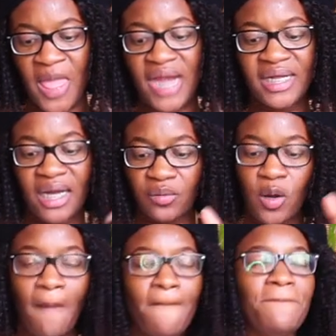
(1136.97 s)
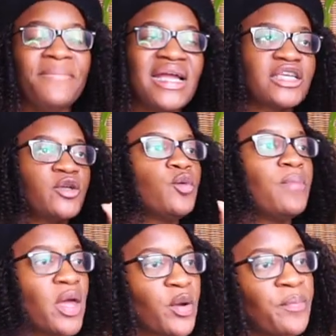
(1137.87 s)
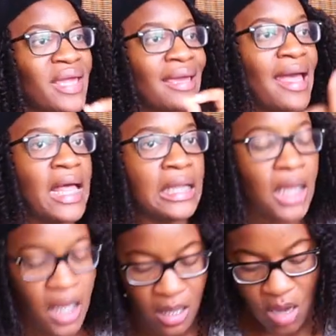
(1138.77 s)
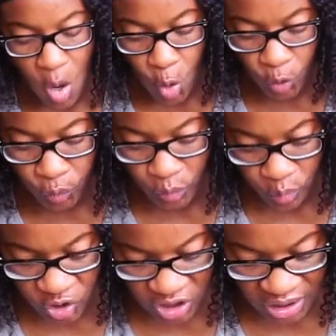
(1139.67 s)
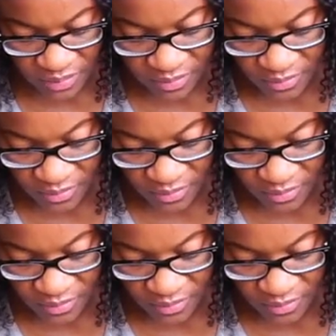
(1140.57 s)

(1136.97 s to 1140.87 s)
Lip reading: And then I wrote, Mitch, you better pick Ella or Ruchi.